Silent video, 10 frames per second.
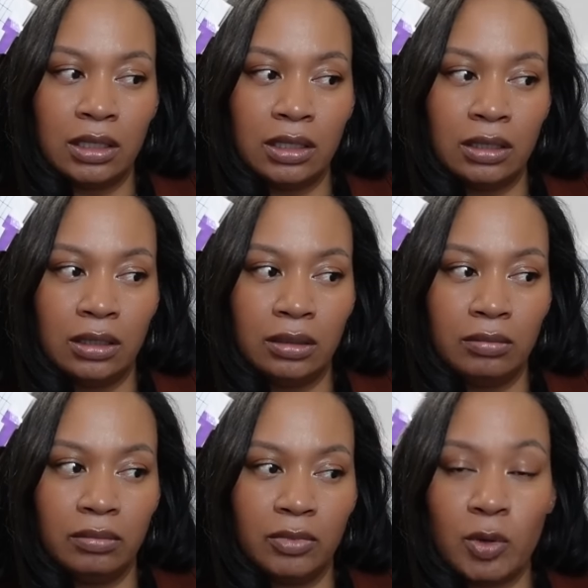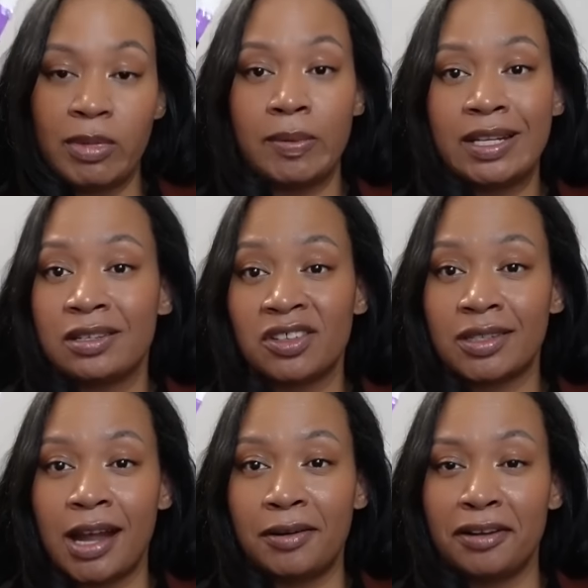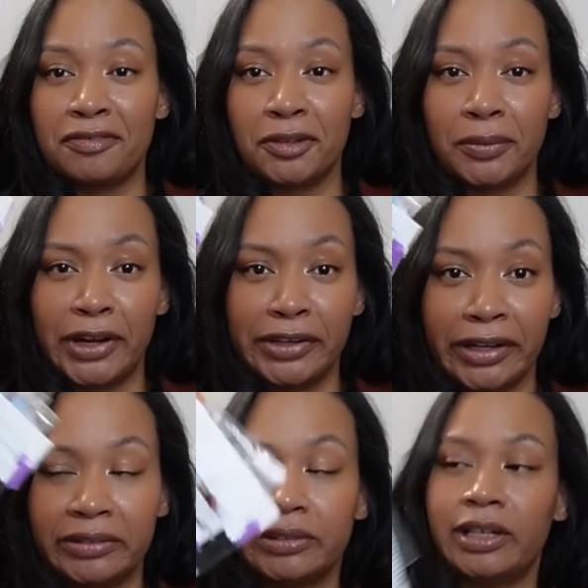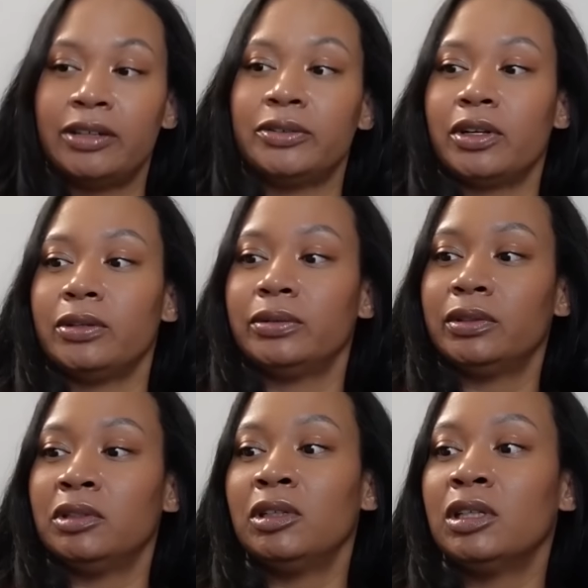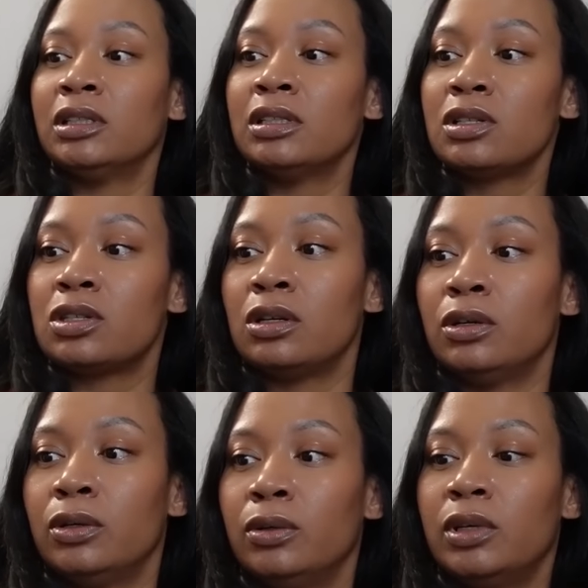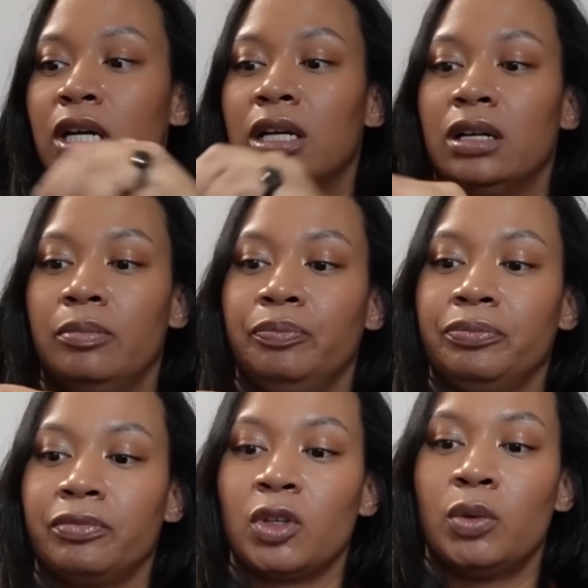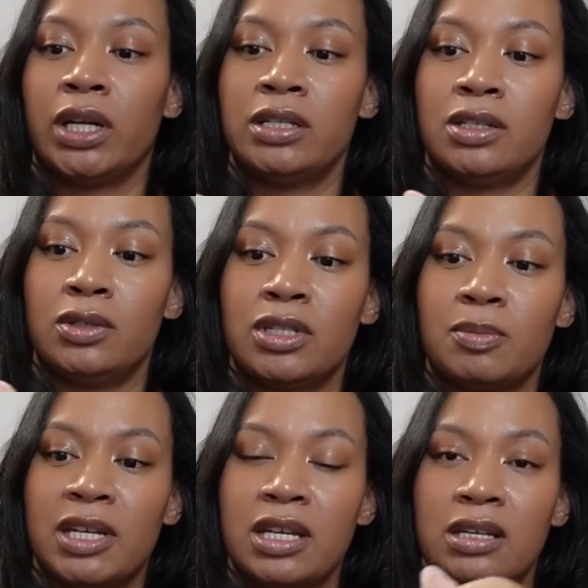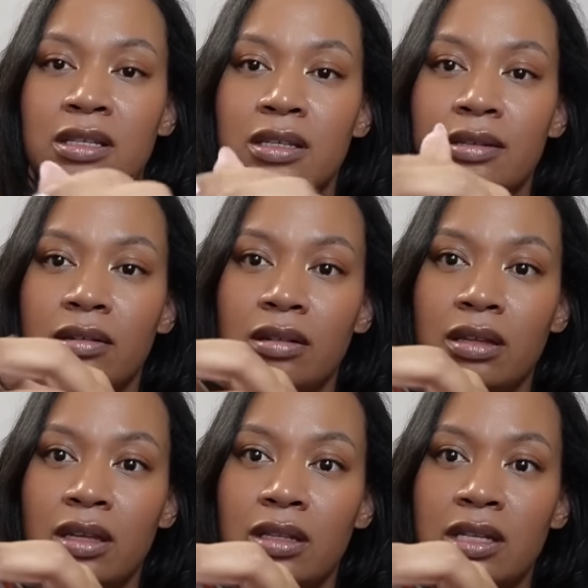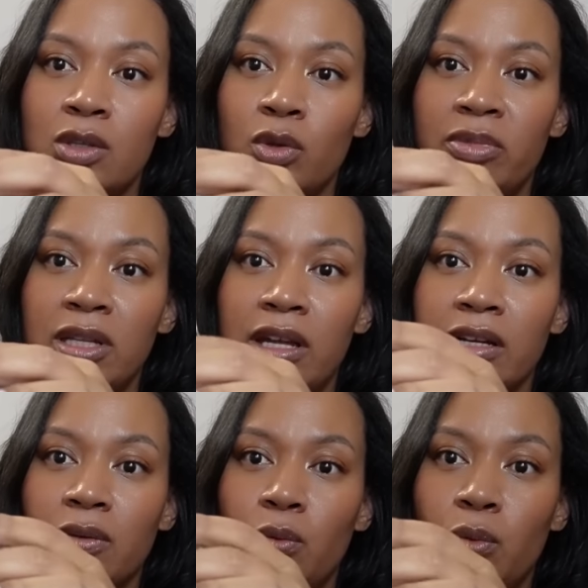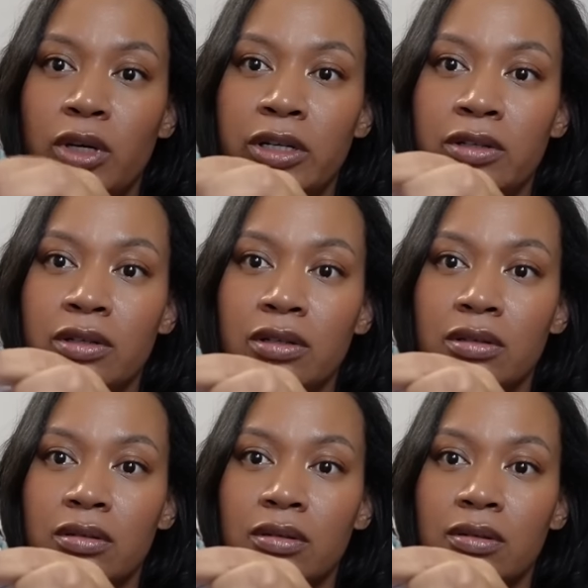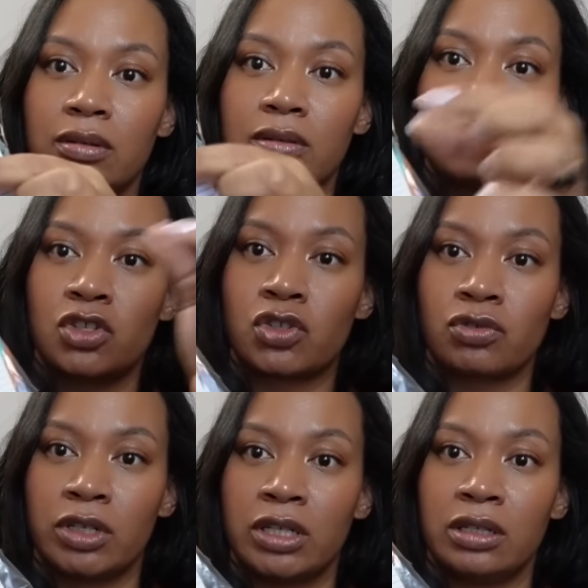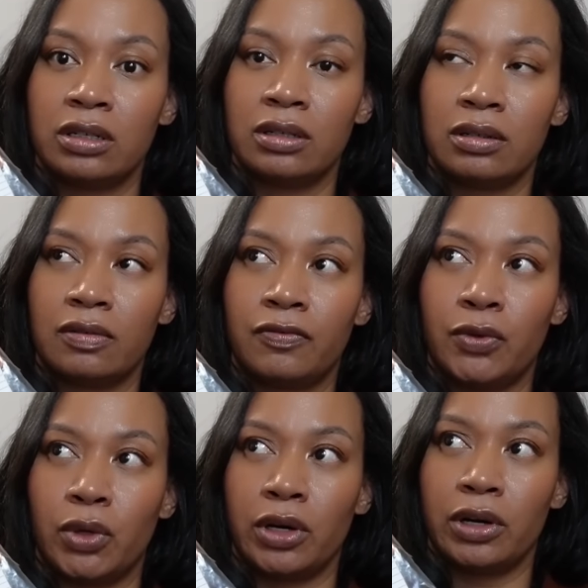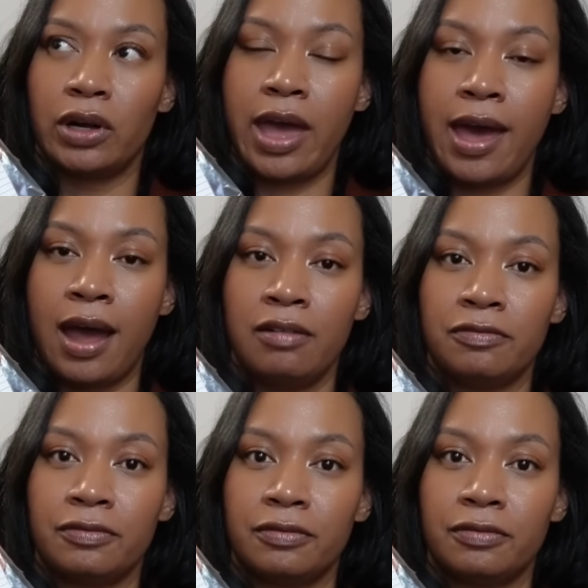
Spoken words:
Or maybe that's just how I feel right now. I don't know. So what I do is, because this would be like 1 string for half